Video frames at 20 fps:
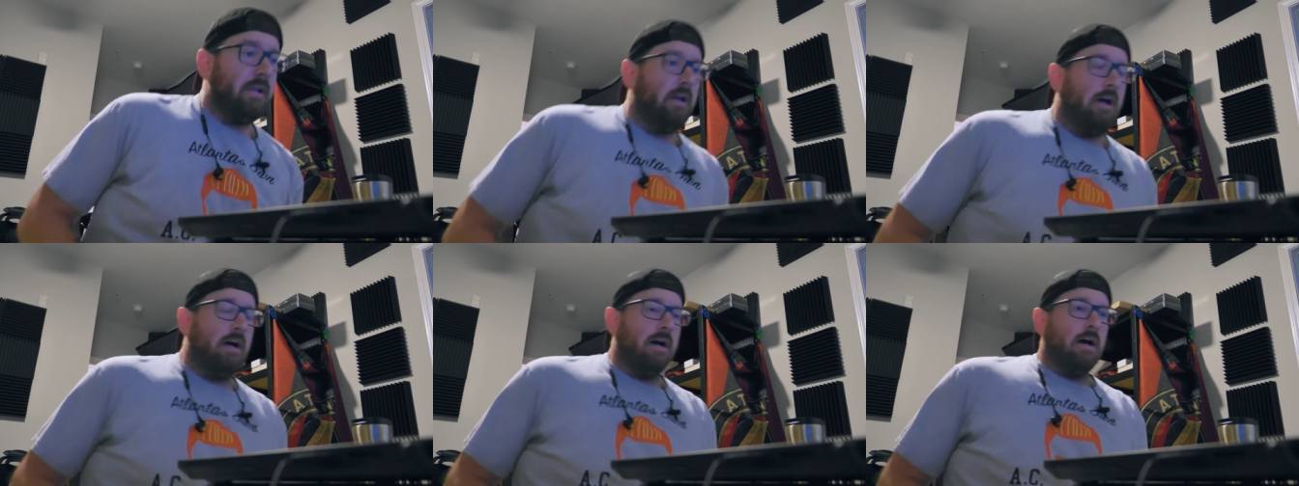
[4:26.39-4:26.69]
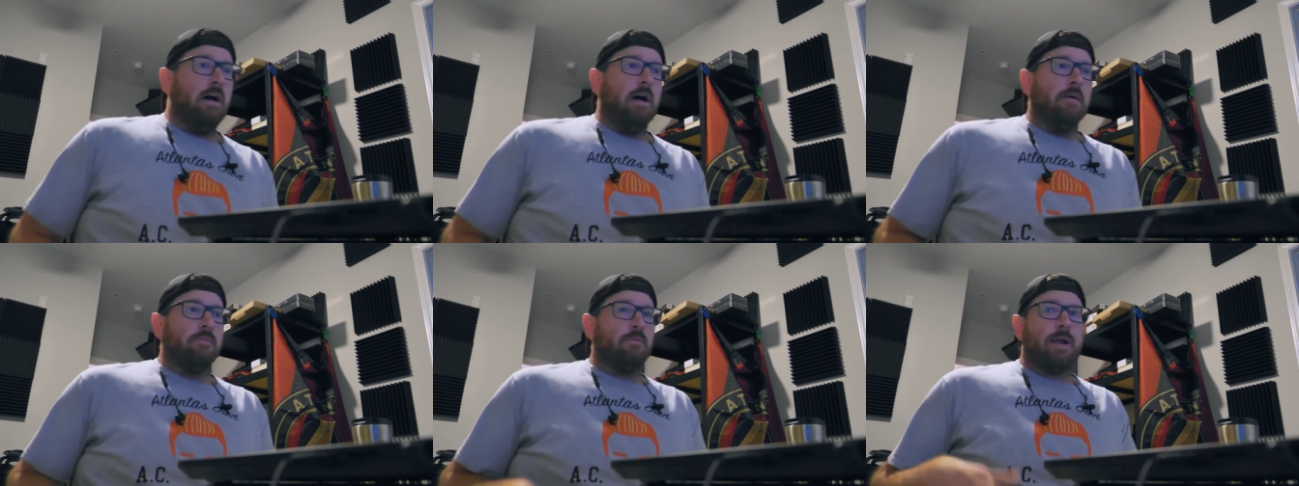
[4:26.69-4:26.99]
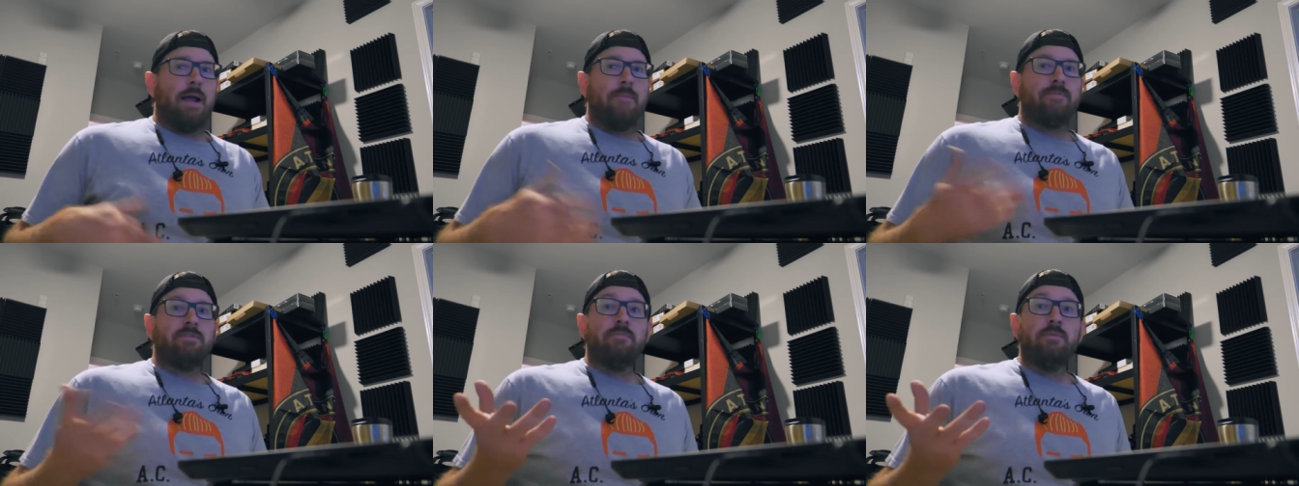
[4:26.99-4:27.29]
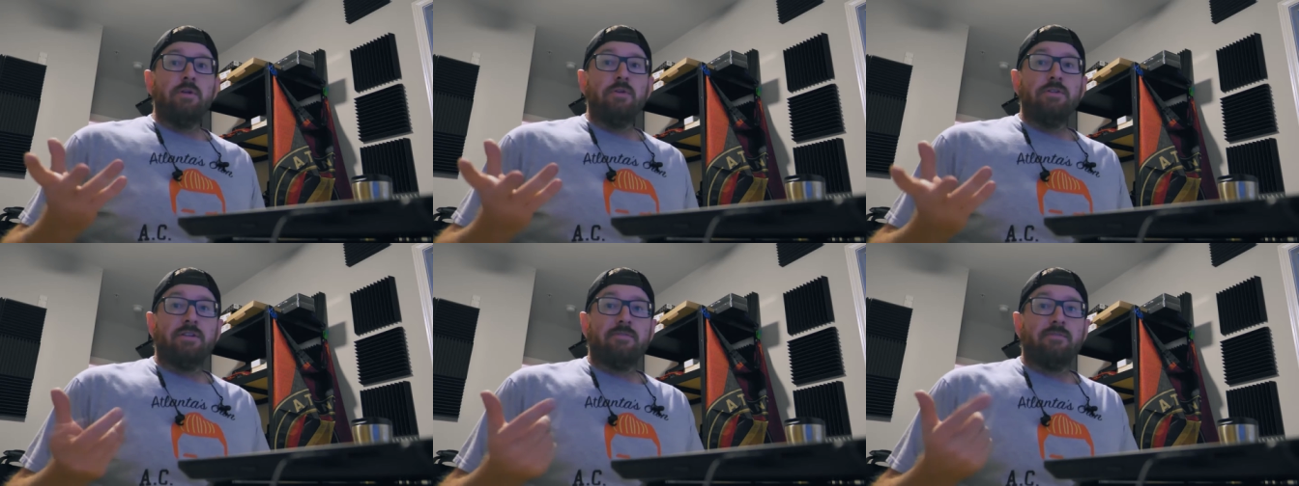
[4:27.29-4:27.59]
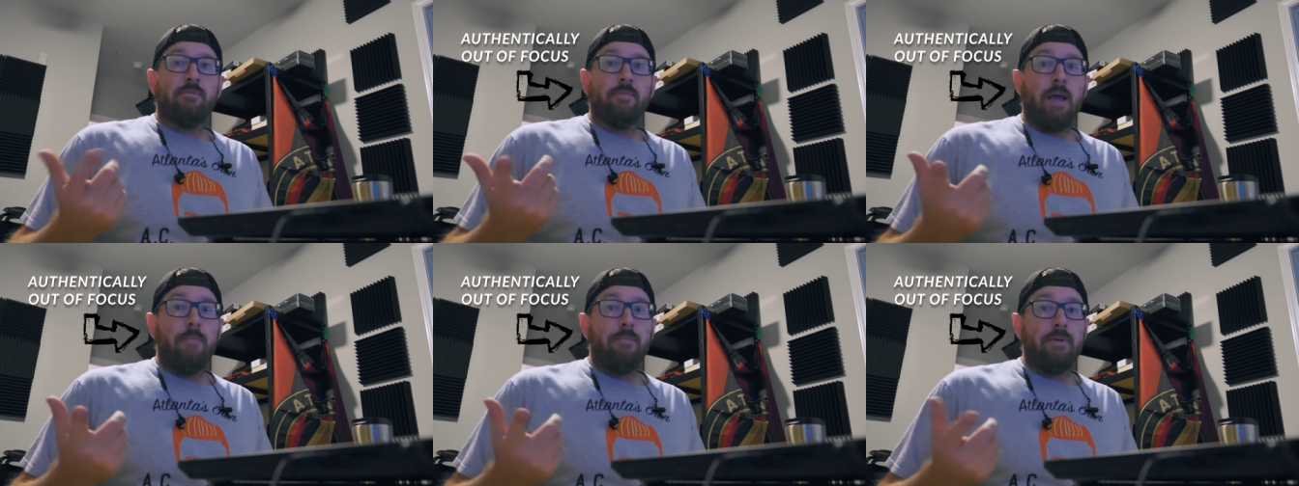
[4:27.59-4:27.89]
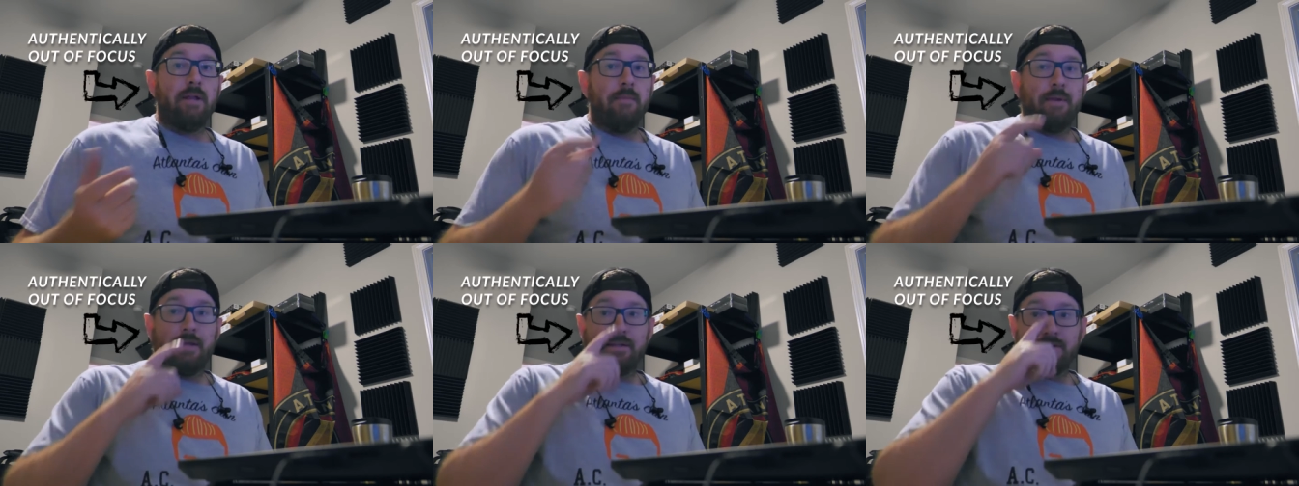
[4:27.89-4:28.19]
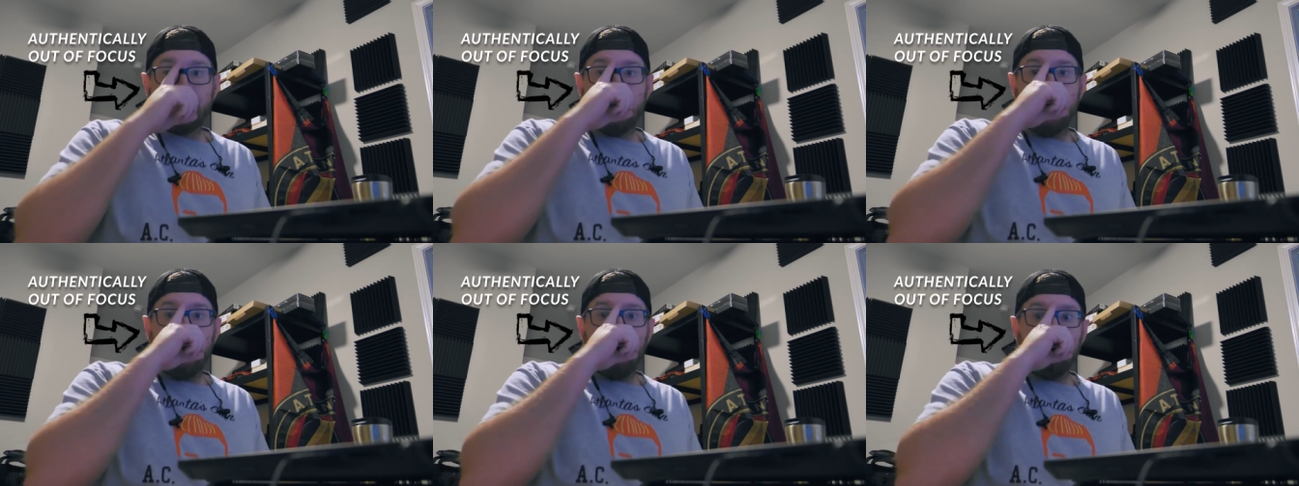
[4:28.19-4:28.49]
Grabbed some music from Epidemic
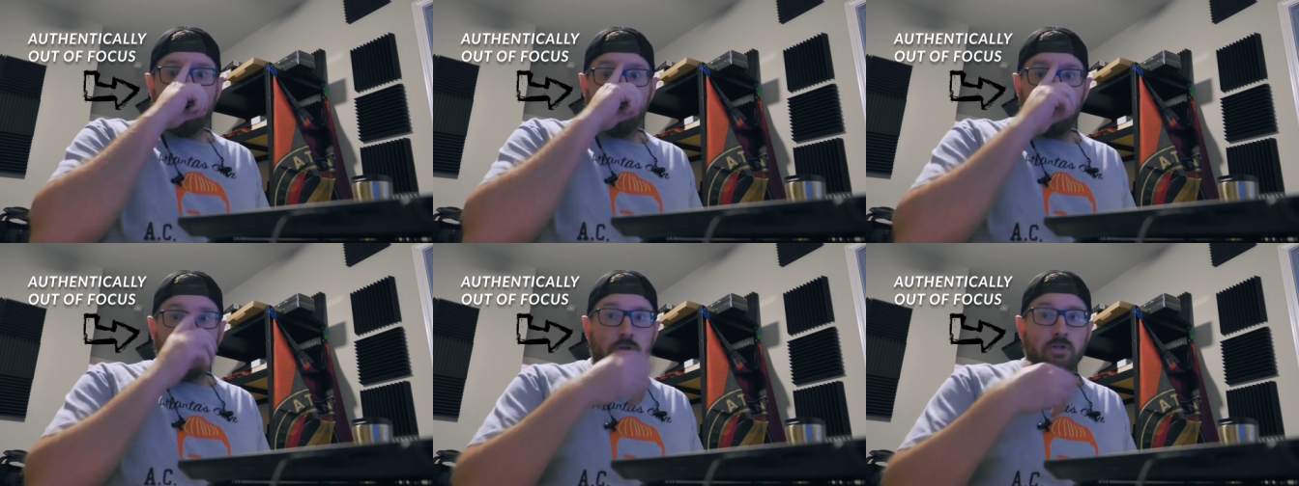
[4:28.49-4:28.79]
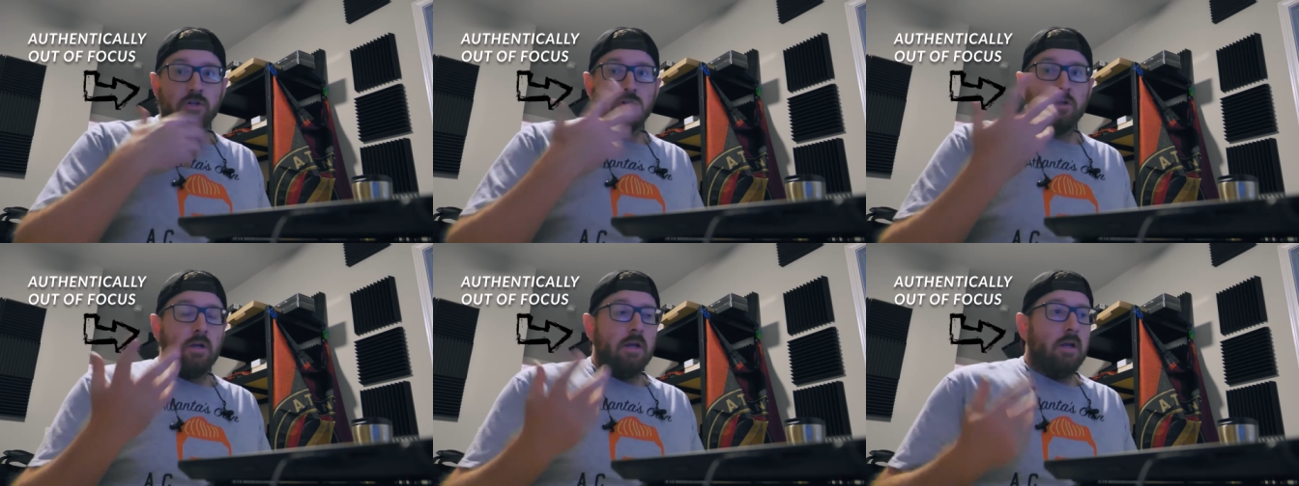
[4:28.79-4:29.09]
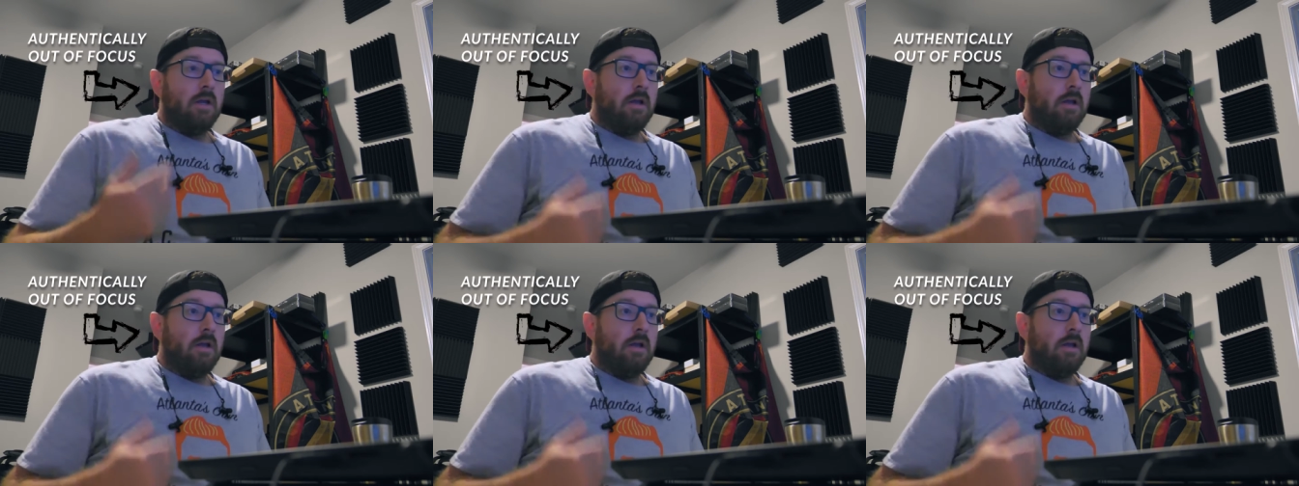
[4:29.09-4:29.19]
Sound, which